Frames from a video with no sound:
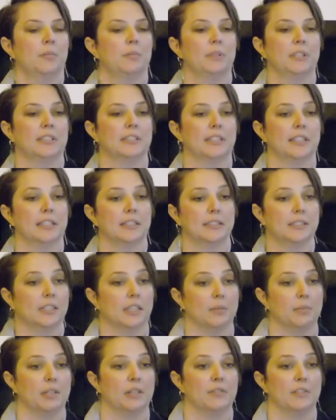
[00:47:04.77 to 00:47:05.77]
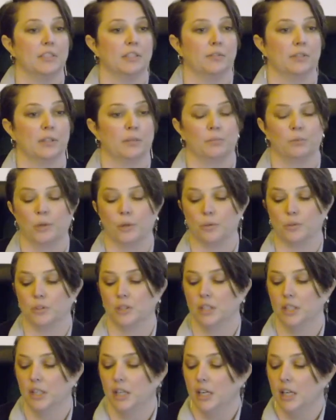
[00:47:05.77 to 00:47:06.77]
because it is a bit of a different approach.